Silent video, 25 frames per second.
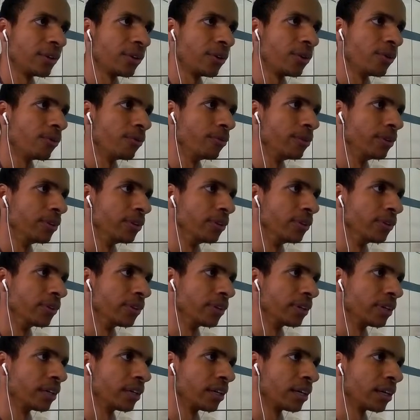will
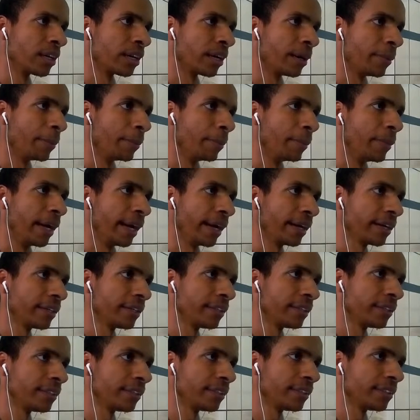come back.
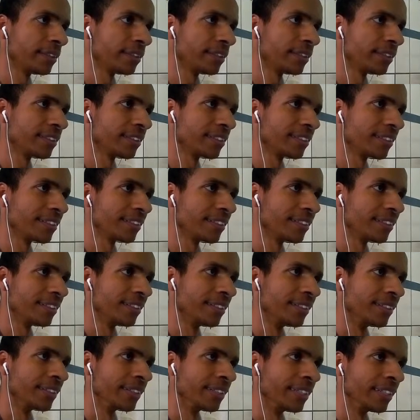
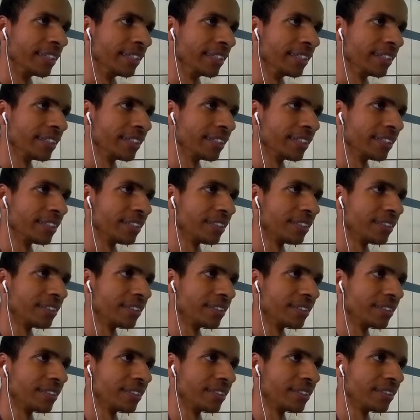Okay,
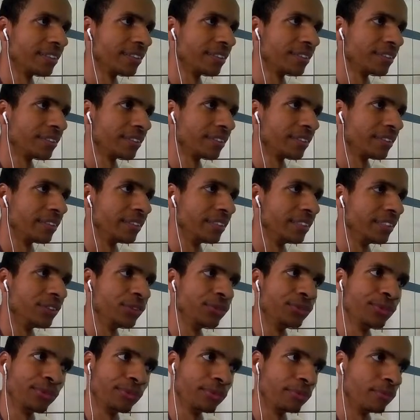this
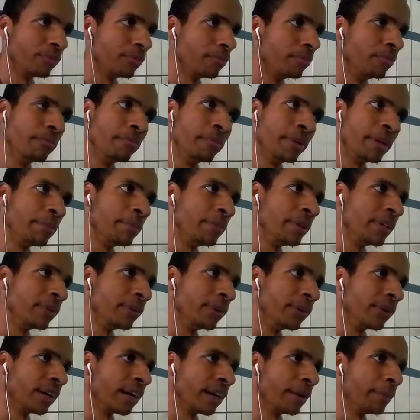maybe will
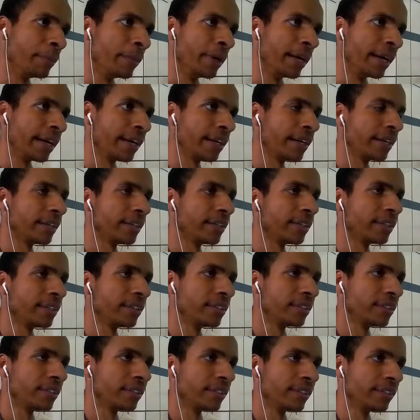come back
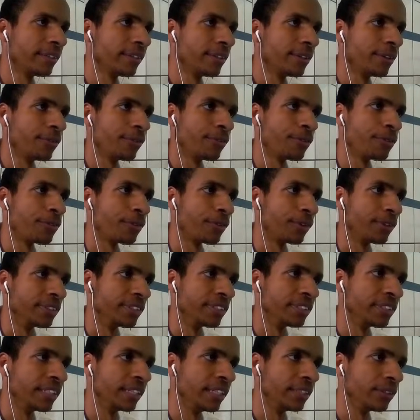from
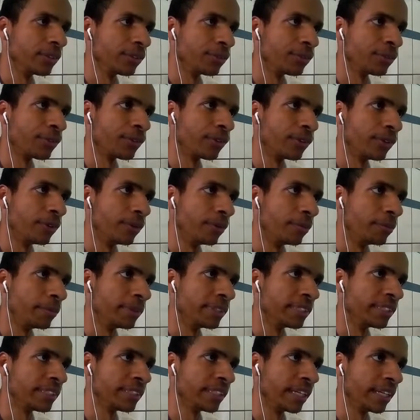state or from a
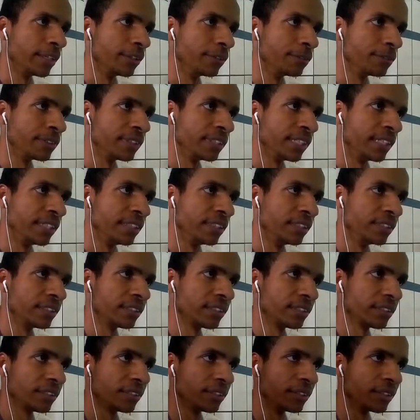set of states.
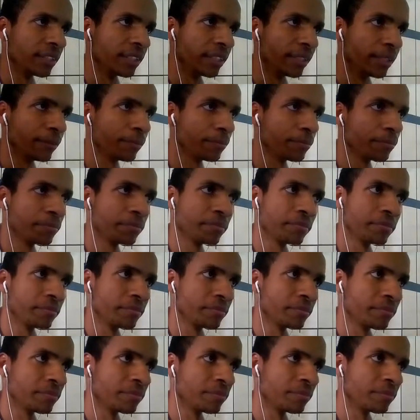Okay,
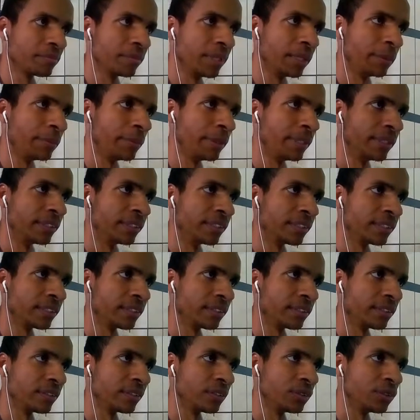maybe it's
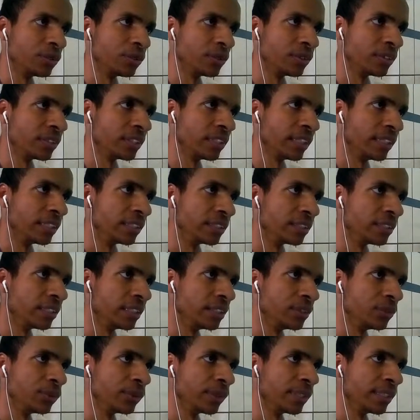state
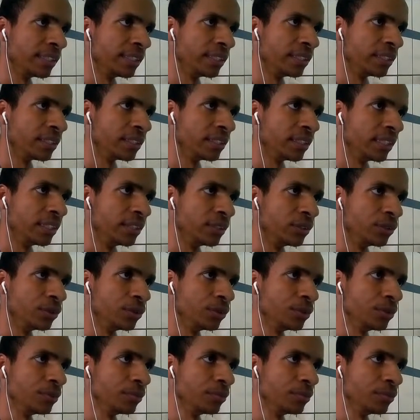1 and state 2.